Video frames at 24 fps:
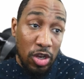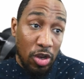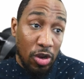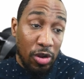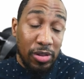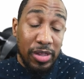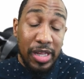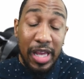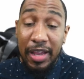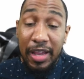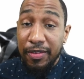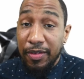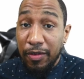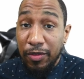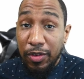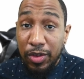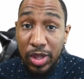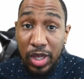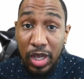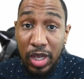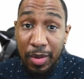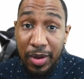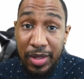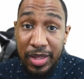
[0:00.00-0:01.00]
life, if you think
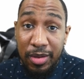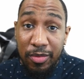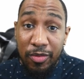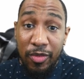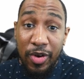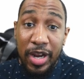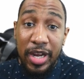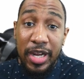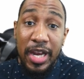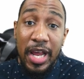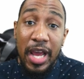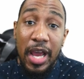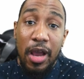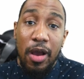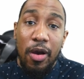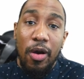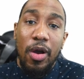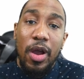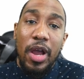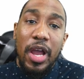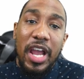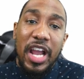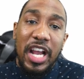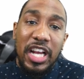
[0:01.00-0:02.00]
about them right now,
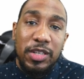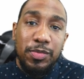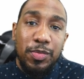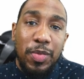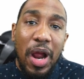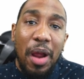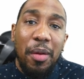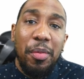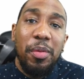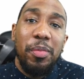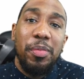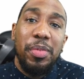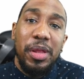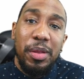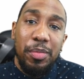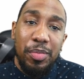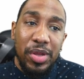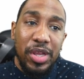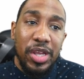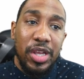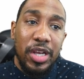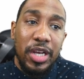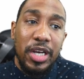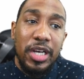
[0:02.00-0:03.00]
it's probably
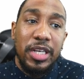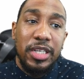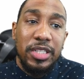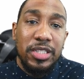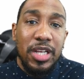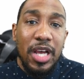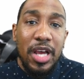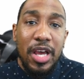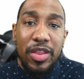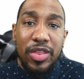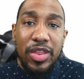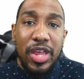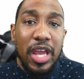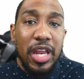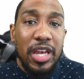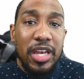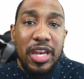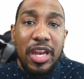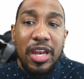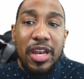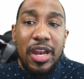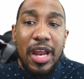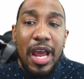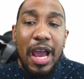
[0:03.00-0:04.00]
because they
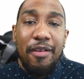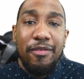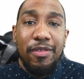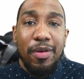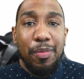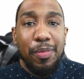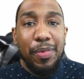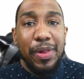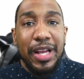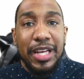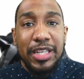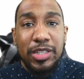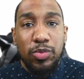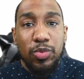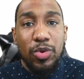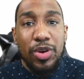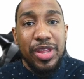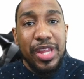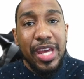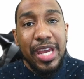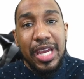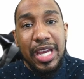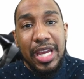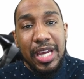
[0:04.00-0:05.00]
didn't have a place where they
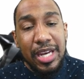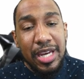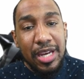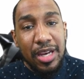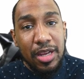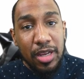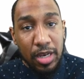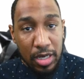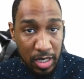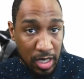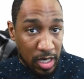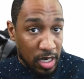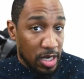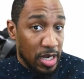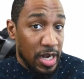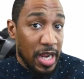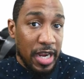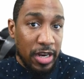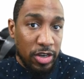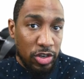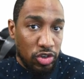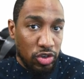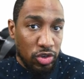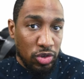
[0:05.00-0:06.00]
could connect
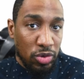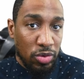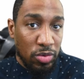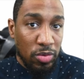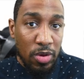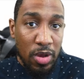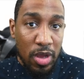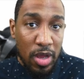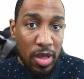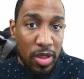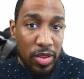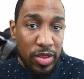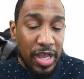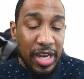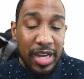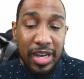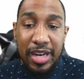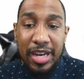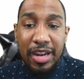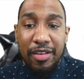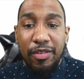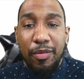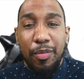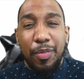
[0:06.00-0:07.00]
to. They didn't have
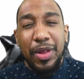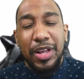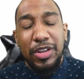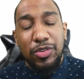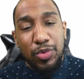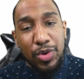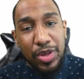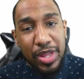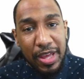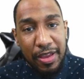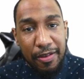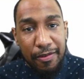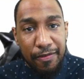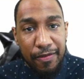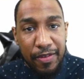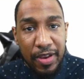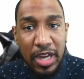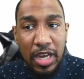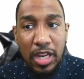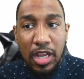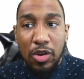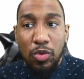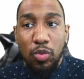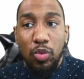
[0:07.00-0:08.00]
a place where they fit
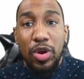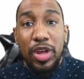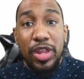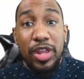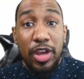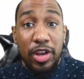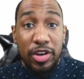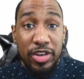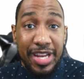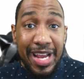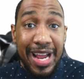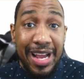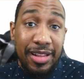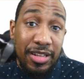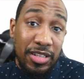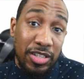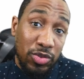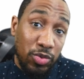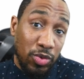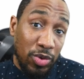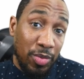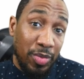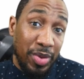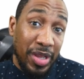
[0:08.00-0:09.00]
in, where their talents were
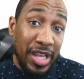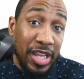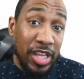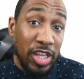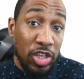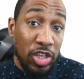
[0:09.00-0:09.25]
being